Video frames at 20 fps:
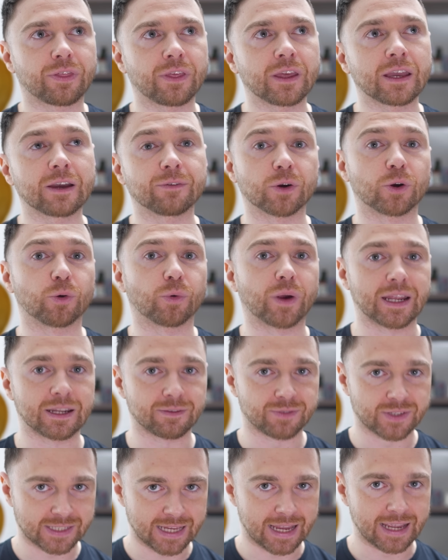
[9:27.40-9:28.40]
think of a grain
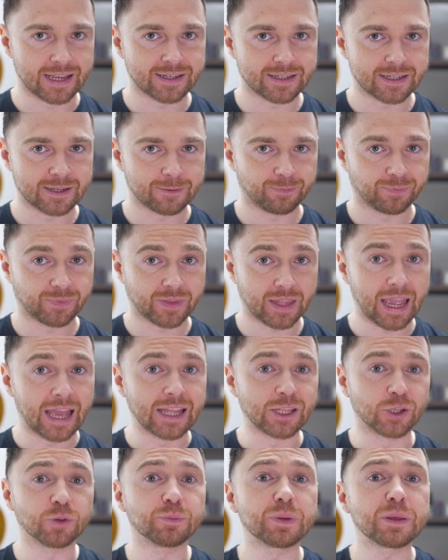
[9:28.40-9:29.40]
of sand.
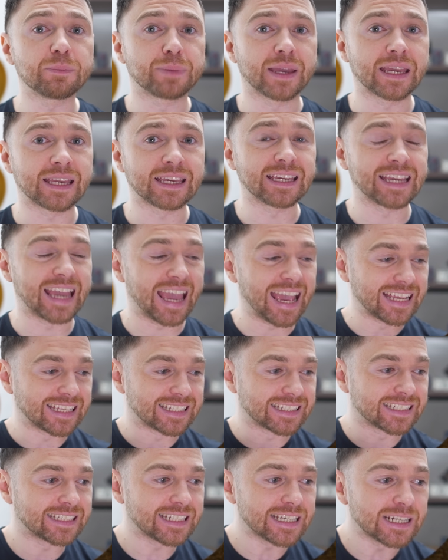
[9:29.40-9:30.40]
And you'd be picking a
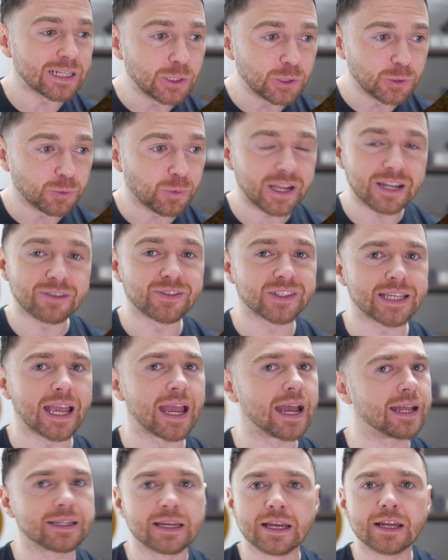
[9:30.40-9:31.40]
single grain of
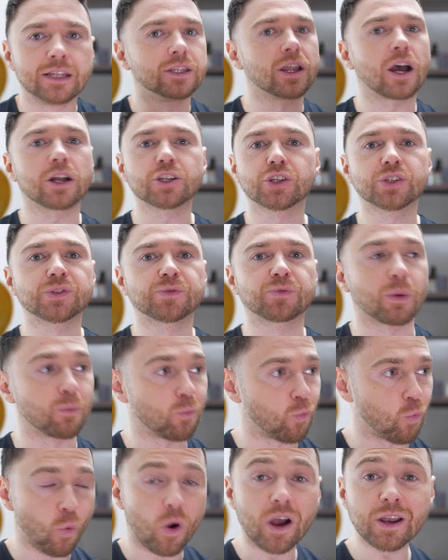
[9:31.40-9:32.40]
sand, not just
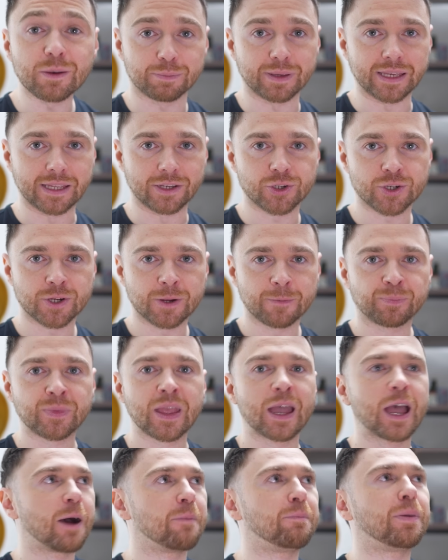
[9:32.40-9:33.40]
from one beach,
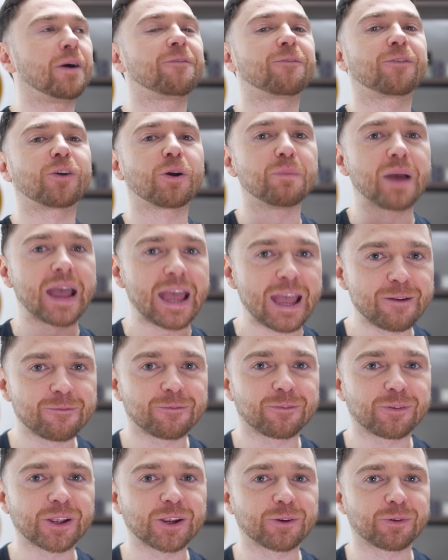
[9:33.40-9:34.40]
but from
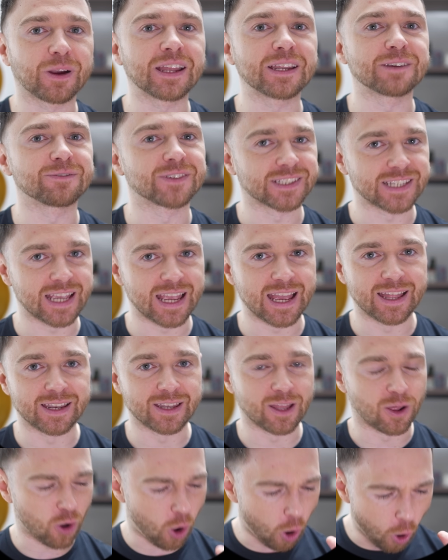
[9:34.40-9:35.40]
every grain of
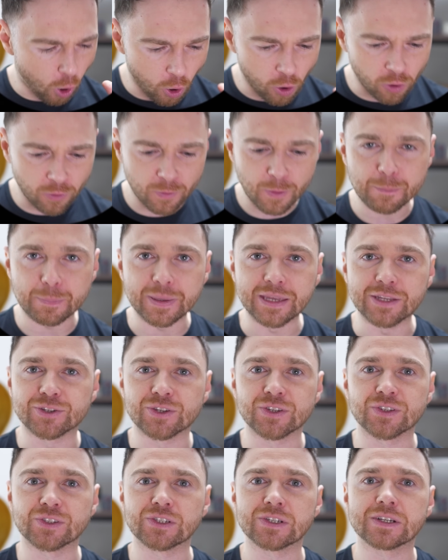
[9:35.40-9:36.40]
sand on all the
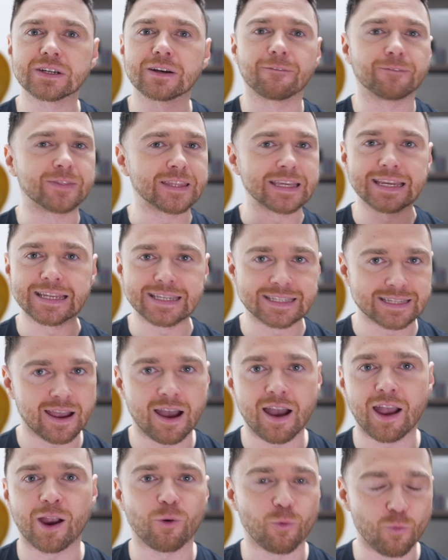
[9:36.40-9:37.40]
beaches of the
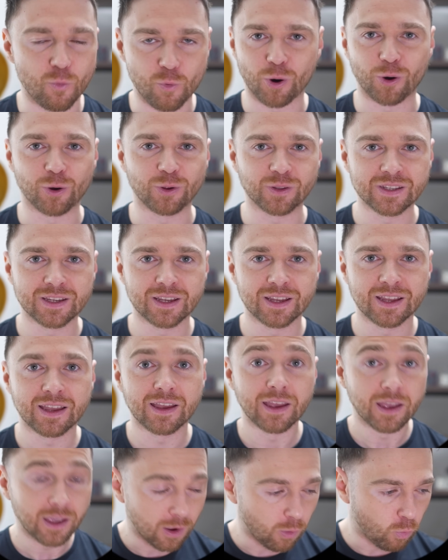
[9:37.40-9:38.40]
entire world.
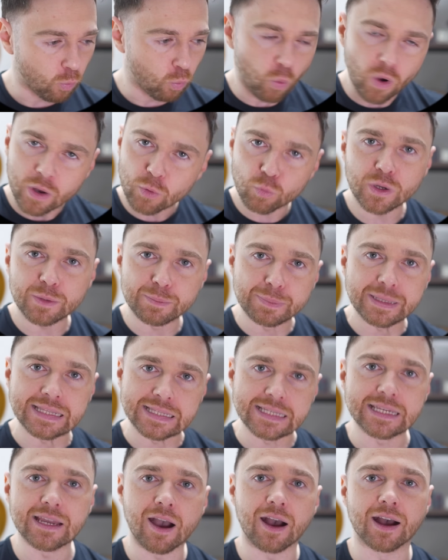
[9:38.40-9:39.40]
What would be
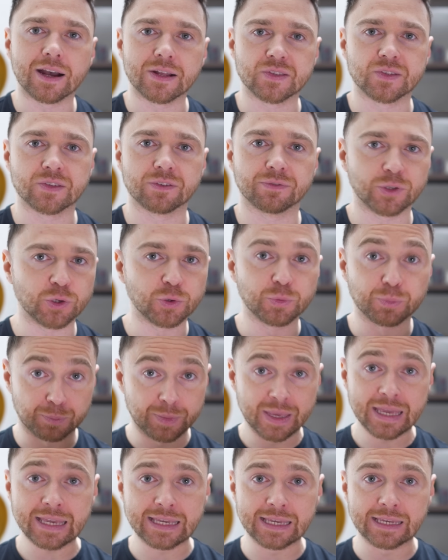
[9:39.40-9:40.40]
the odds of you
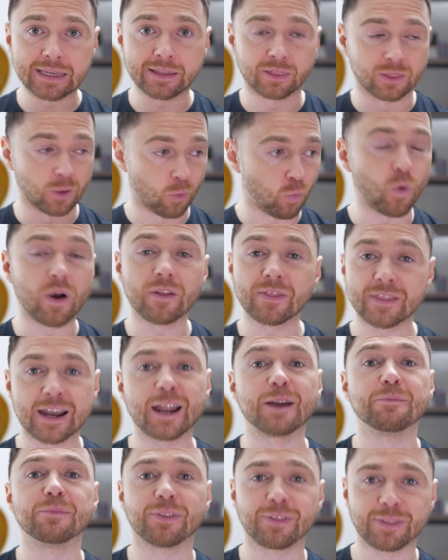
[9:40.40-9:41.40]
picking the one that
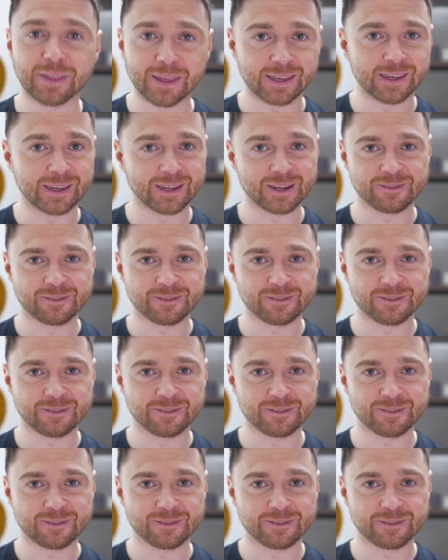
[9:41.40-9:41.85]
I'm thinking